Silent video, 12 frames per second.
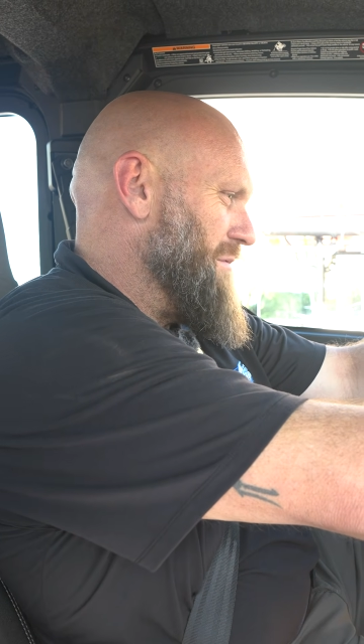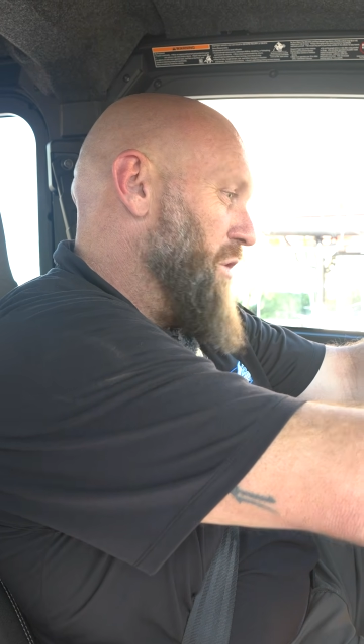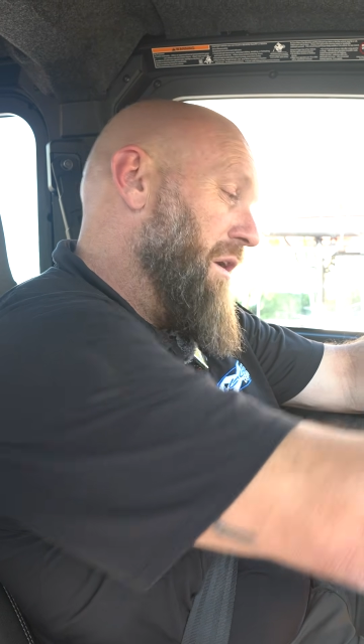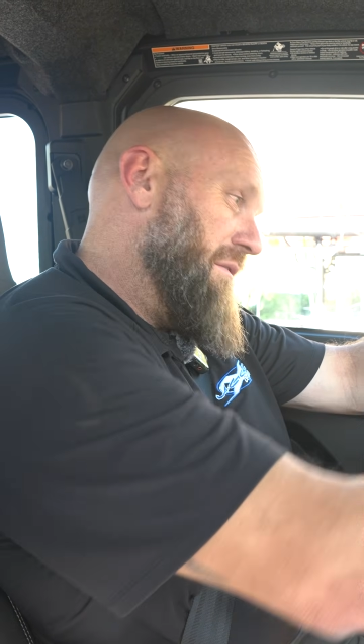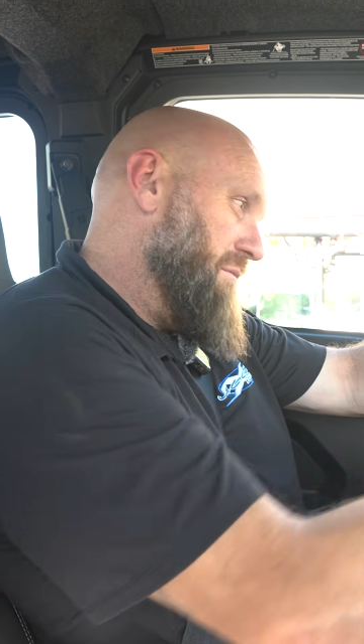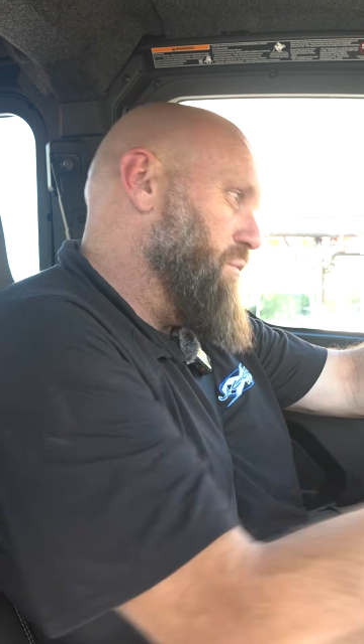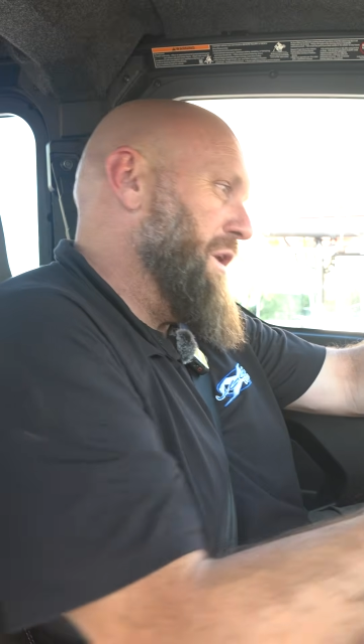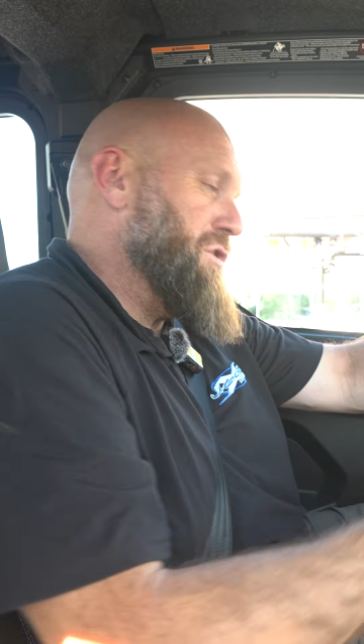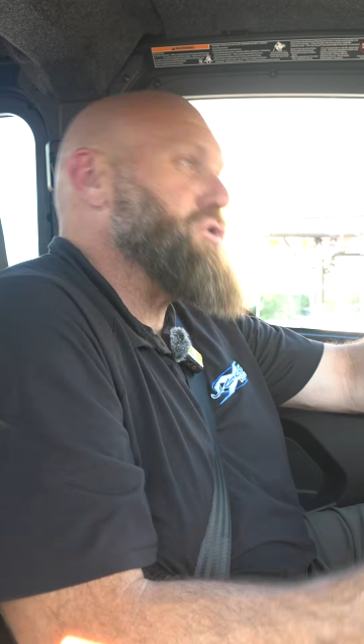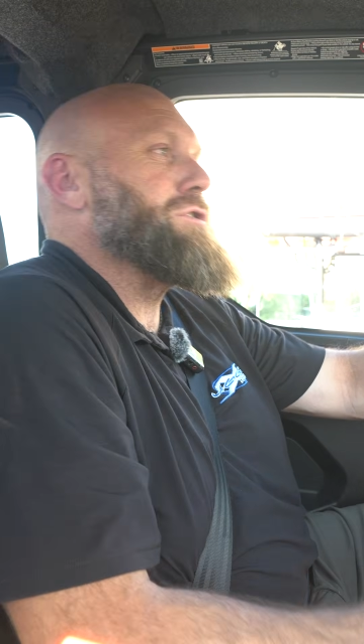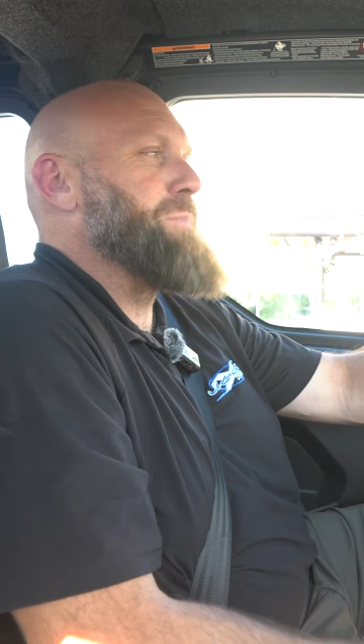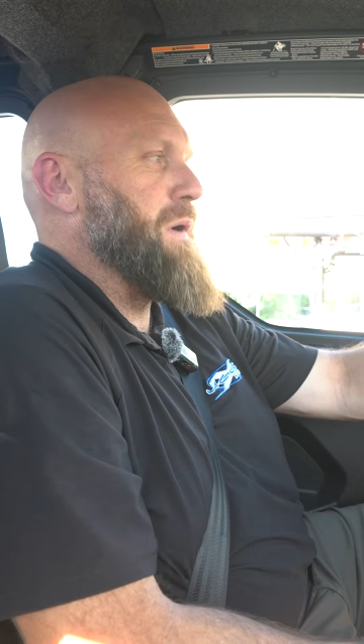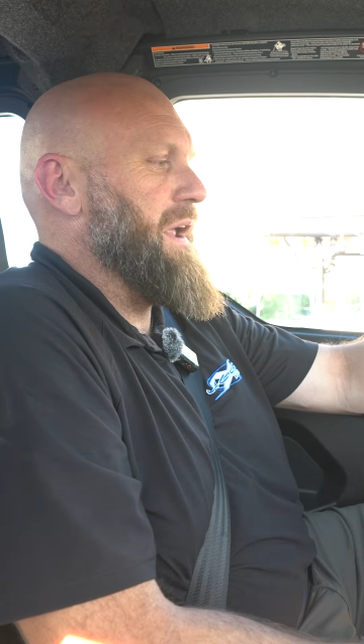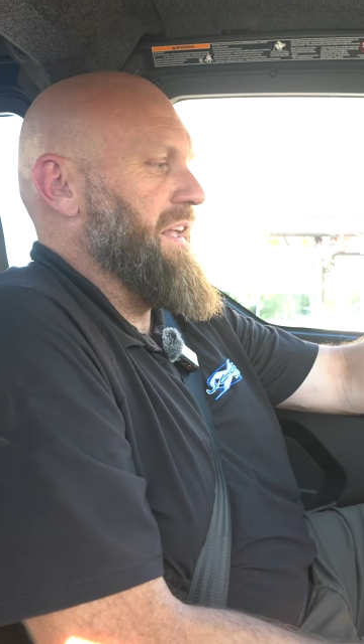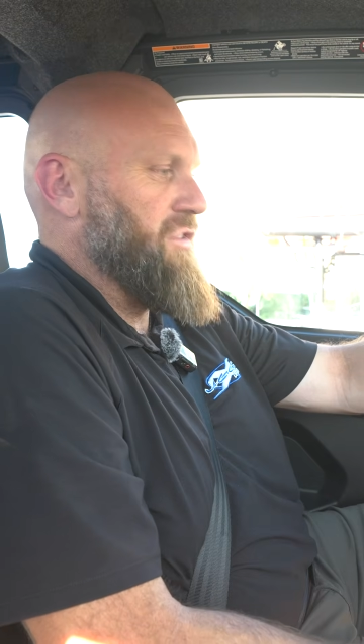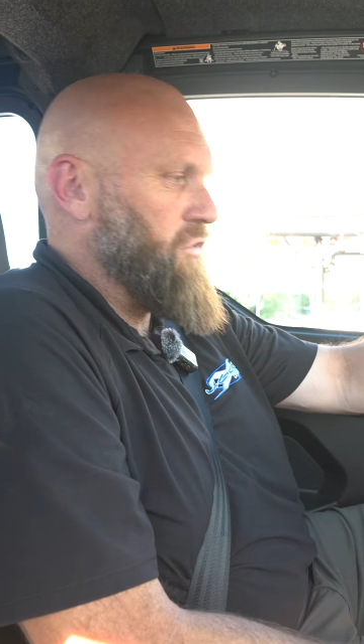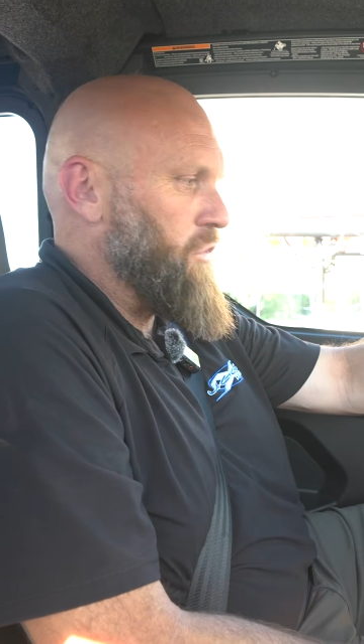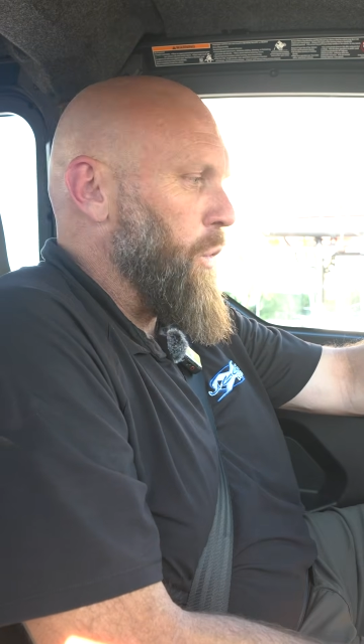well, we just put
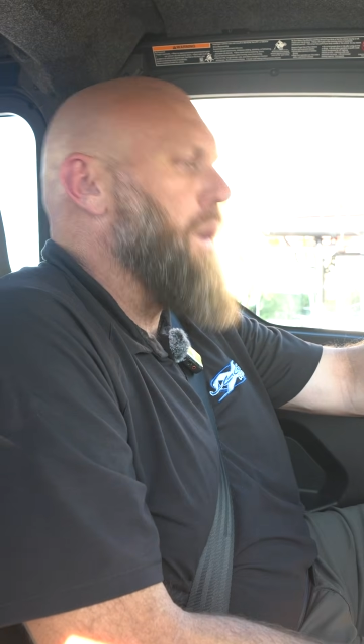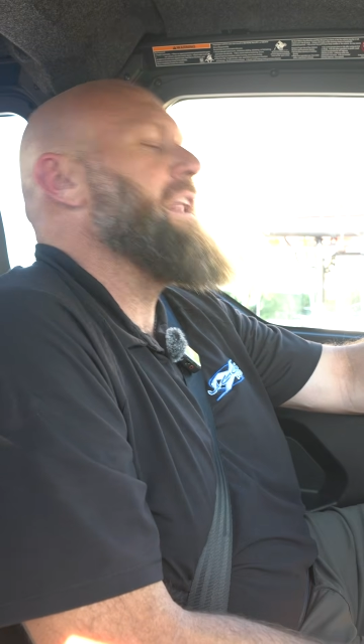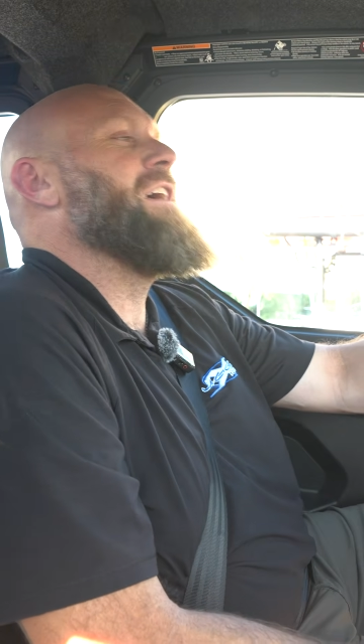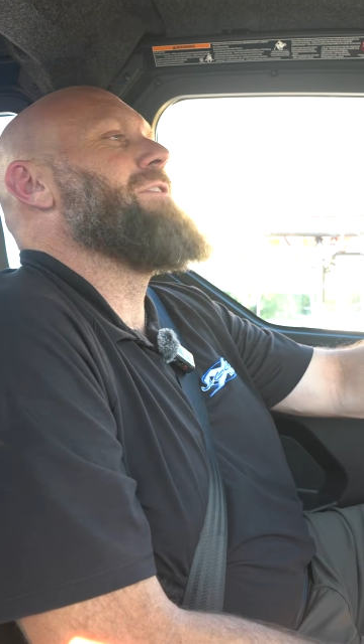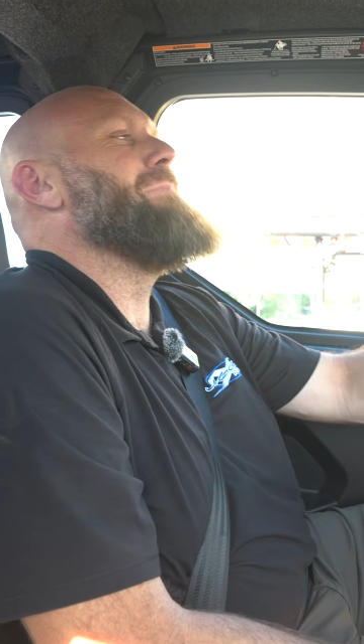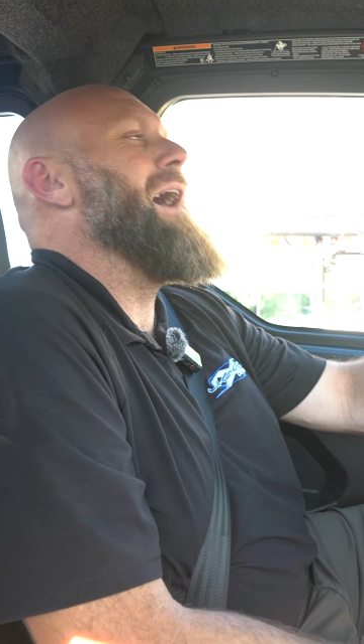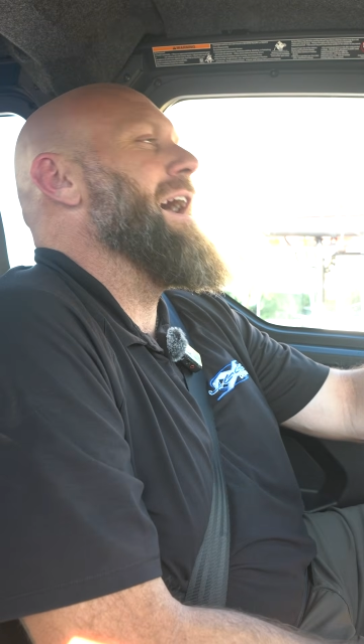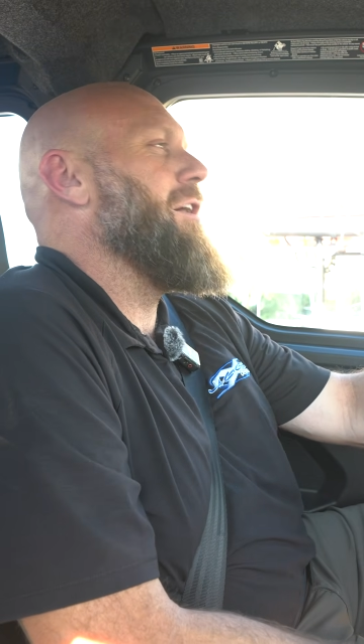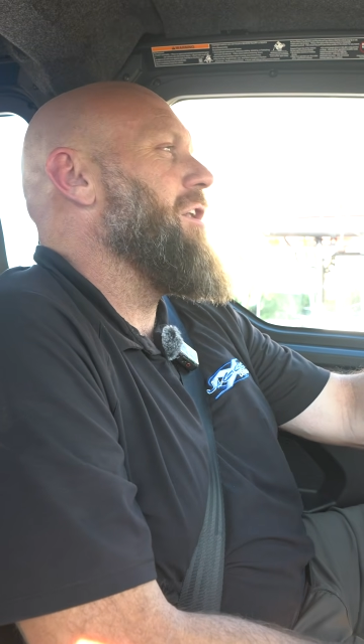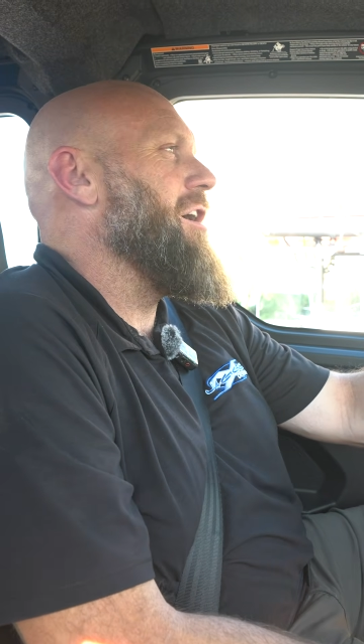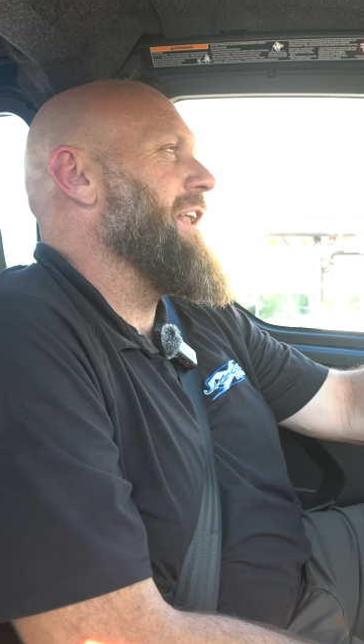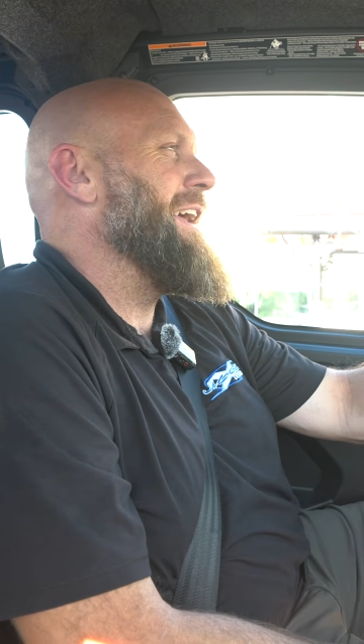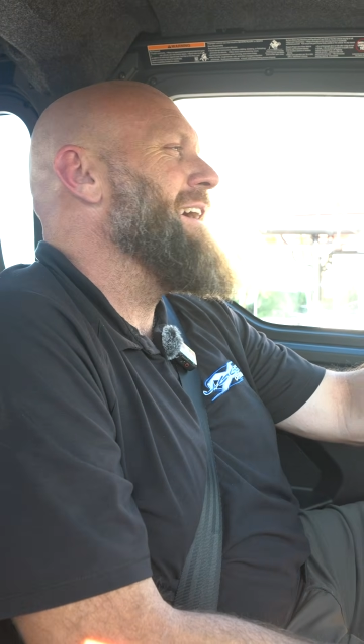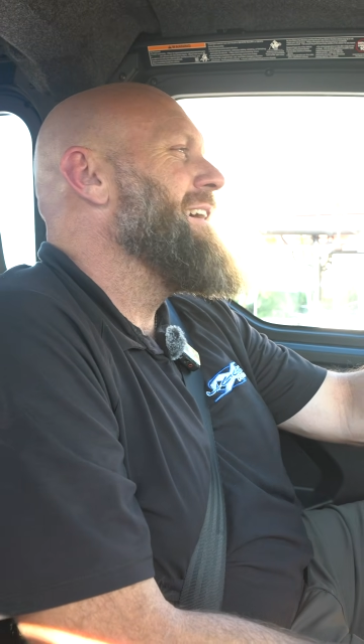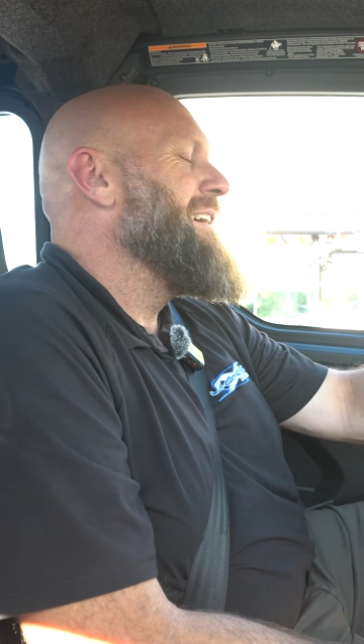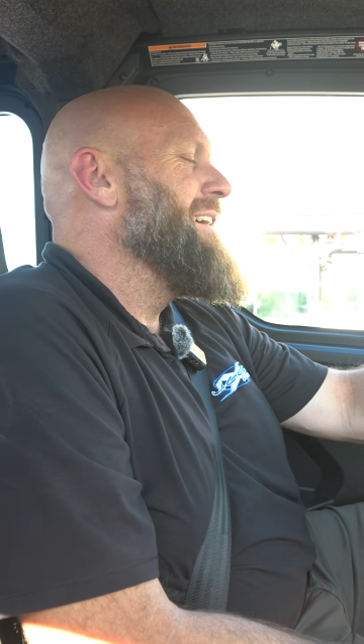its 20th mile on it.